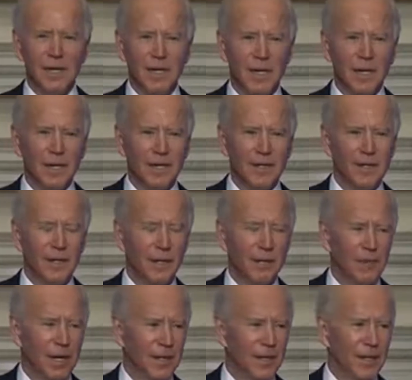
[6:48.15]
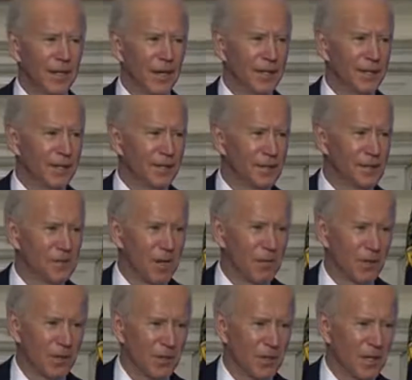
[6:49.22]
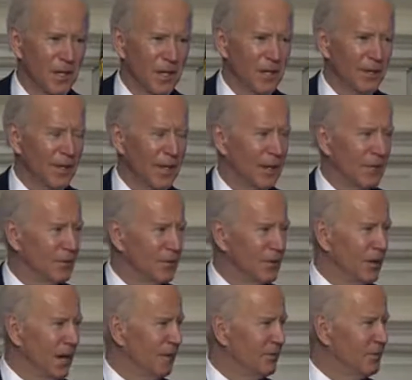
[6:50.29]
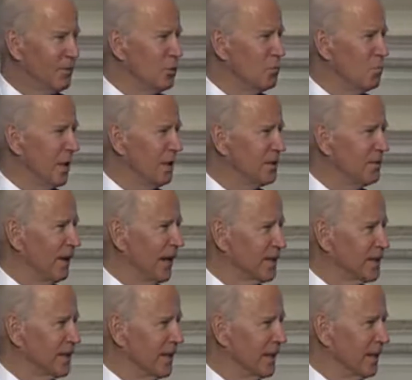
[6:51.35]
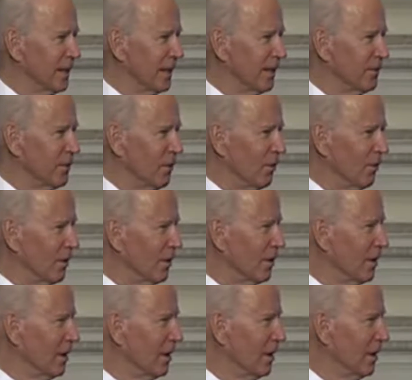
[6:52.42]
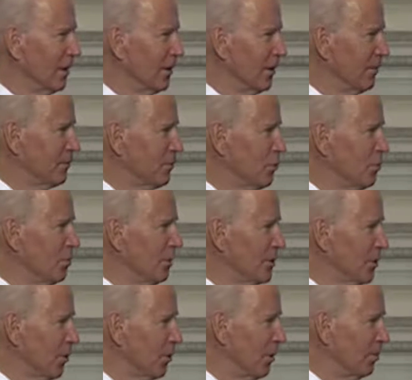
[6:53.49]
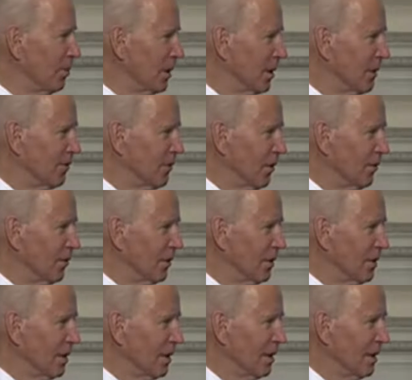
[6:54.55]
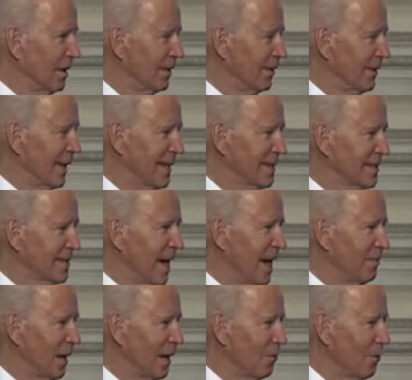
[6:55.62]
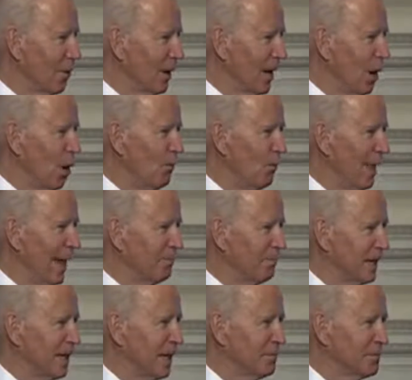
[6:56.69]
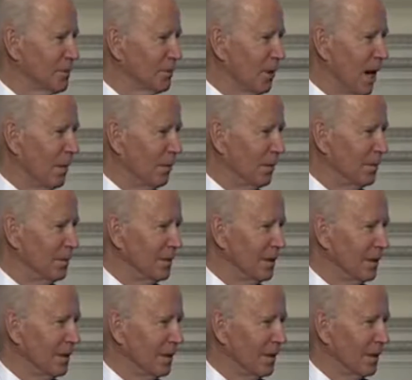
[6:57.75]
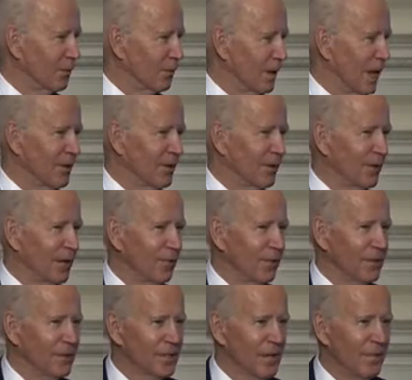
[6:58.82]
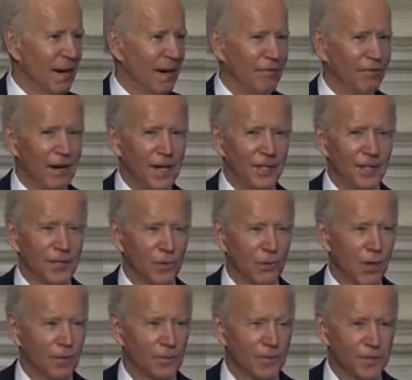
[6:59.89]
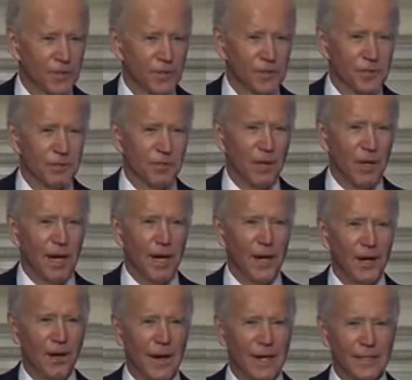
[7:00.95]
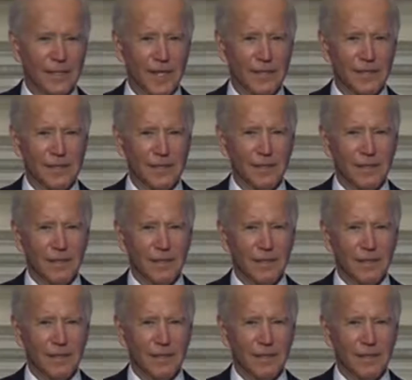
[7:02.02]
And by the end of the summer, that you have too much vaccine left over. You have too much equipment left over. That's not my worry. I hope that becomes the problem, rather than we somehow find interruptions in supply or access.